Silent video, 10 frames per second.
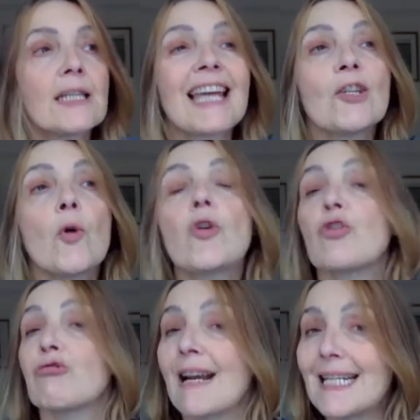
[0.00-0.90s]
that your
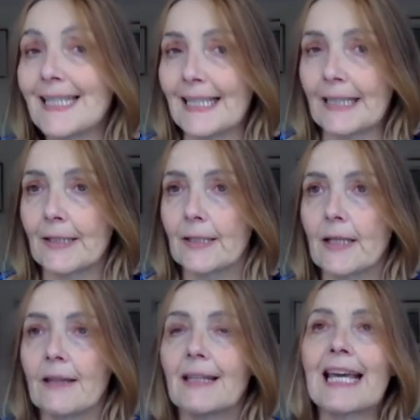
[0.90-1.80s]
craziness
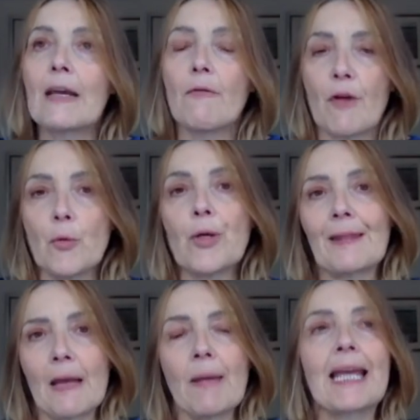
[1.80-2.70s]
that they evoke
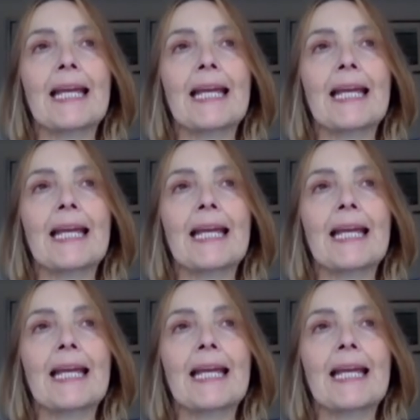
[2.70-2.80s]
and they make.